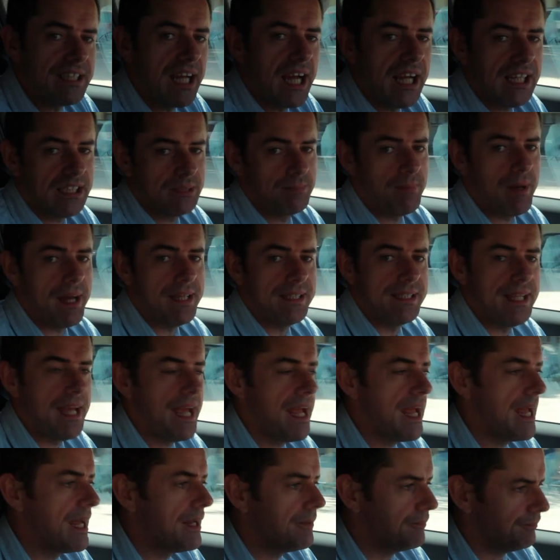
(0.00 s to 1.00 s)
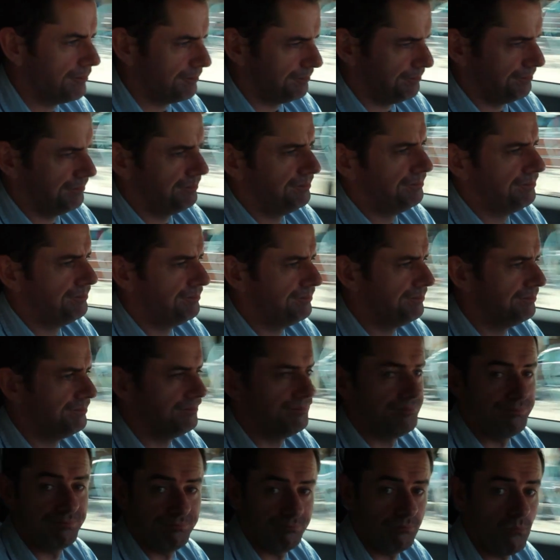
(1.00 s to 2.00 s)
tax band A.
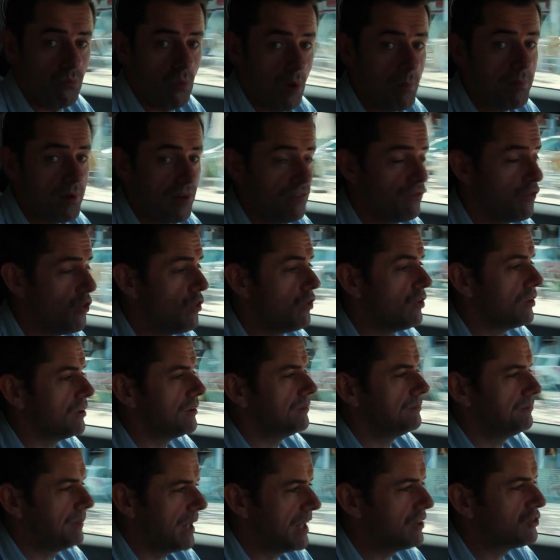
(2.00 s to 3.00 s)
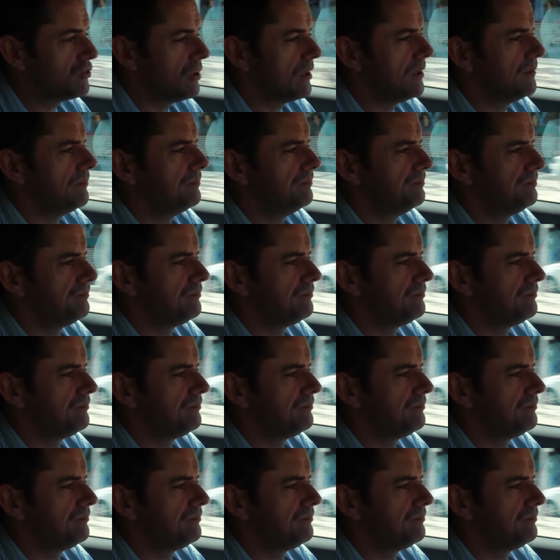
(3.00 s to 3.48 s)
1.4 petrol.